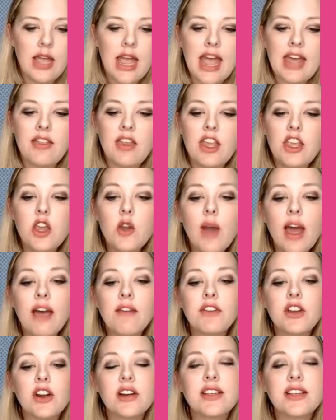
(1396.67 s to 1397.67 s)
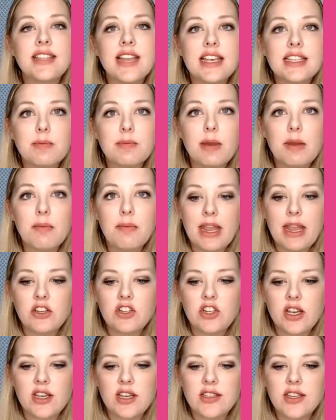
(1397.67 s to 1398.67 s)
And then you have your assessment
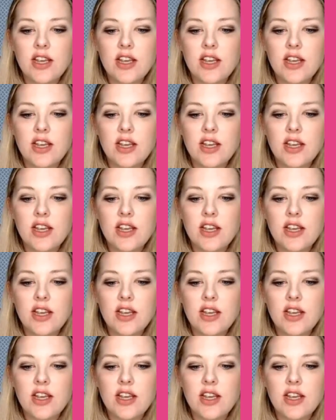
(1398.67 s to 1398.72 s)
pages.